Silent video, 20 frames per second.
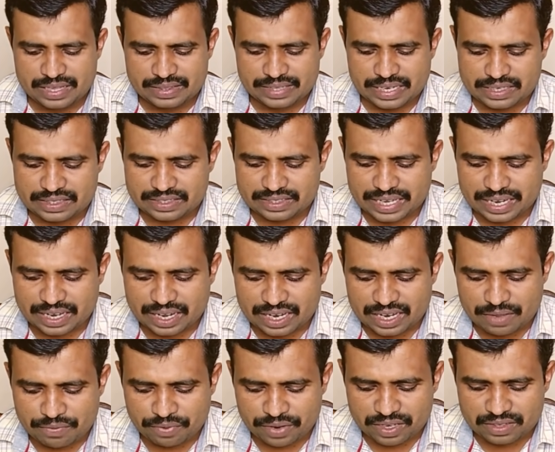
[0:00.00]
Then
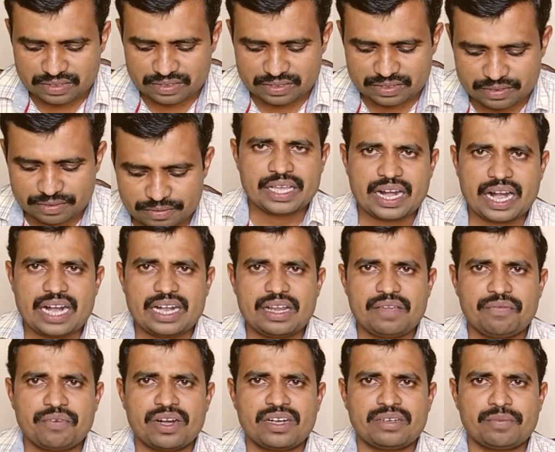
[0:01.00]
second difference, there are
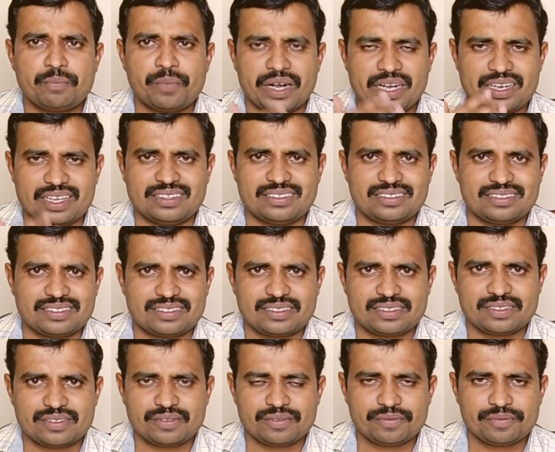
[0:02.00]
different
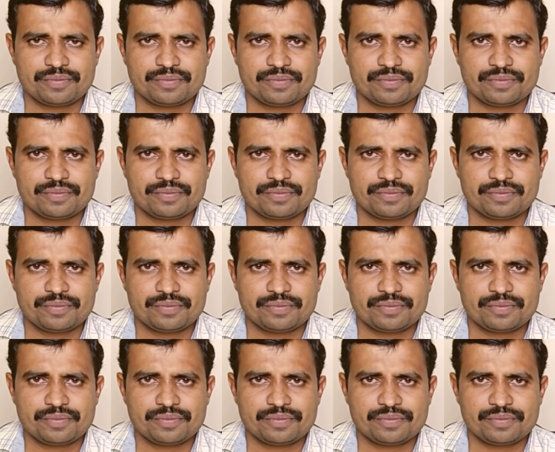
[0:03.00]
buttons